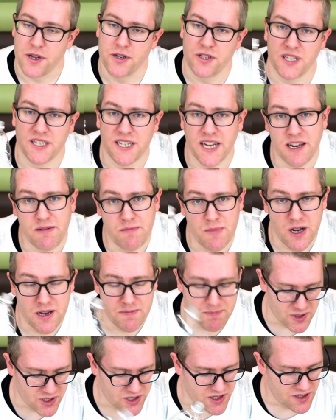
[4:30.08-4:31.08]
going to take my
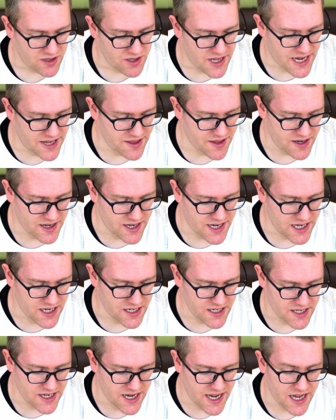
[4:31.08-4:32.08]
bottle and the
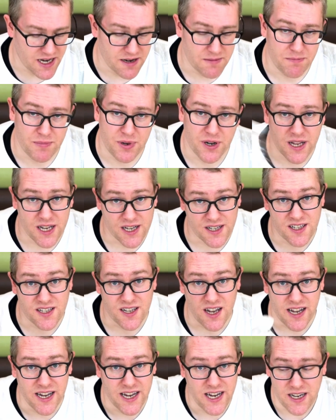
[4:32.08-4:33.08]
lid and put it
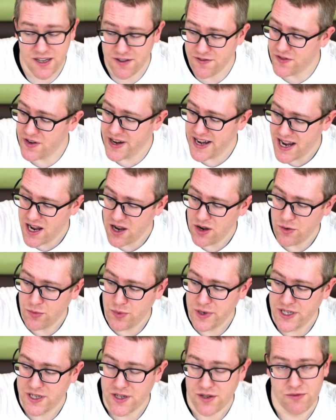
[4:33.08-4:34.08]
aside for now.
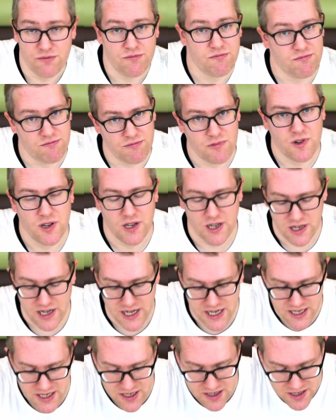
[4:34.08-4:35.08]
We don't
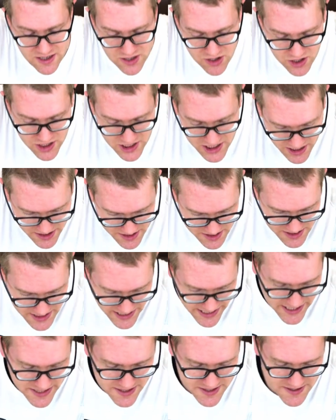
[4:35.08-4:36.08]
need it just
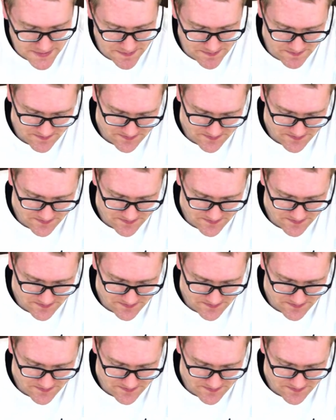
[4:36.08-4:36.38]
yet.